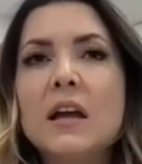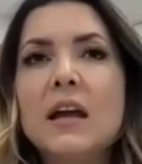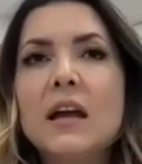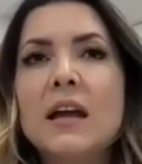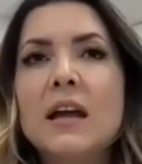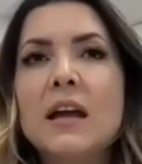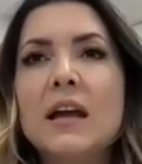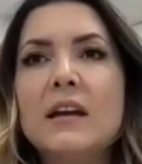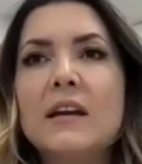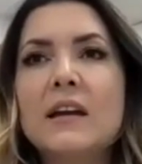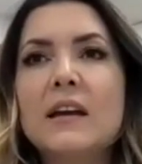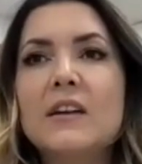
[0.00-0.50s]

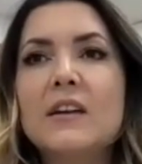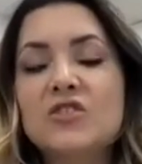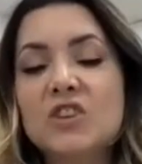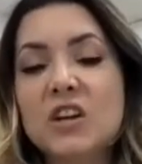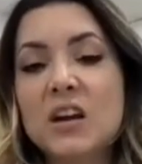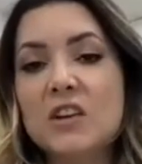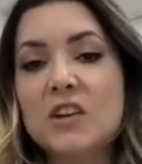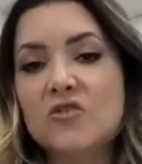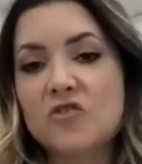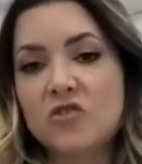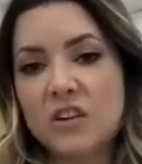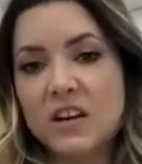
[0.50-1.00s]
And I
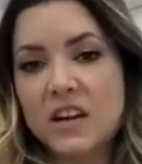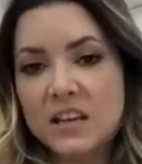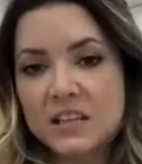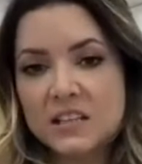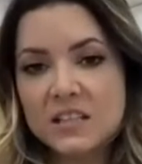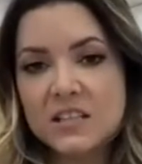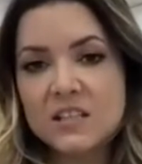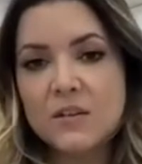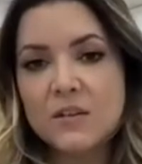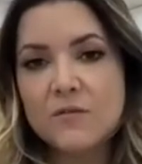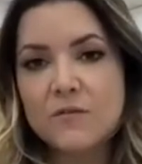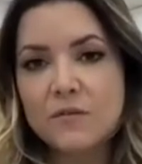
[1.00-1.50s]
charge
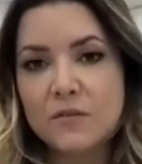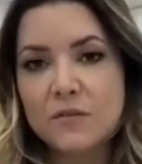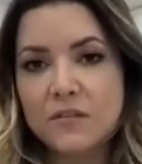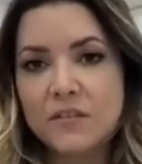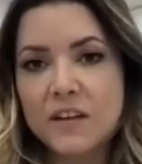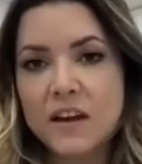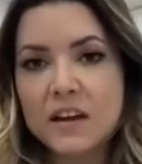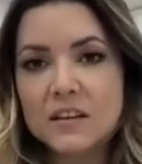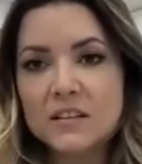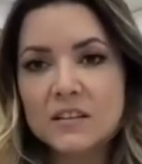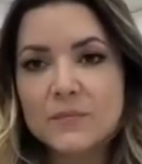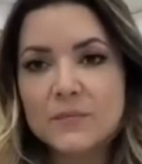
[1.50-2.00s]
less for
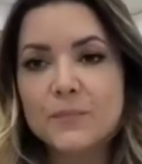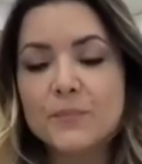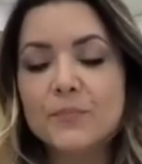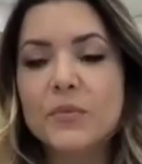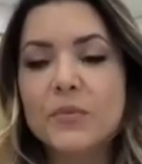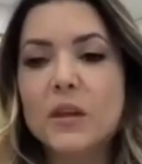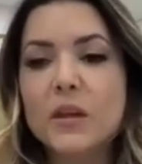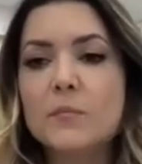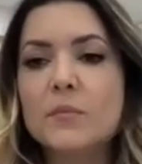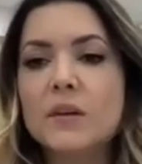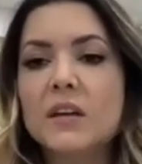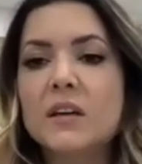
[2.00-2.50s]
that
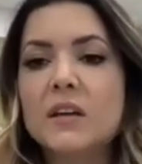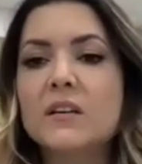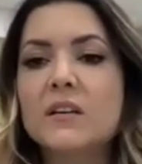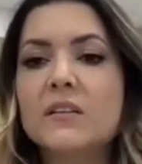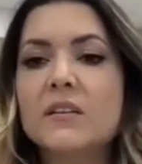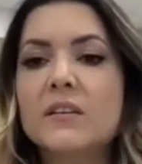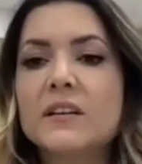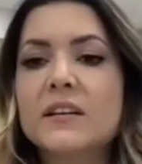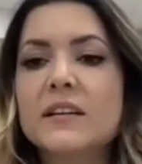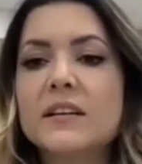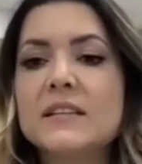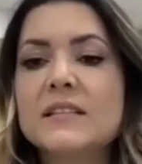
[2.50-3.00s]

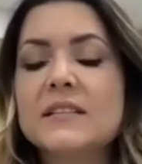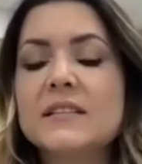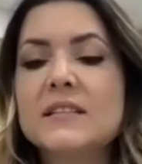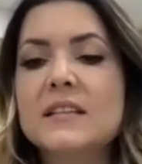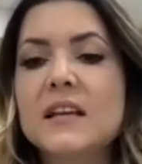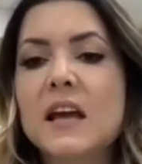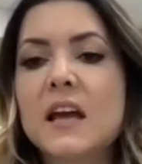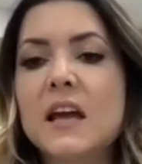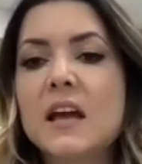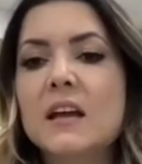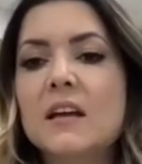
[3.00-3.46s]
because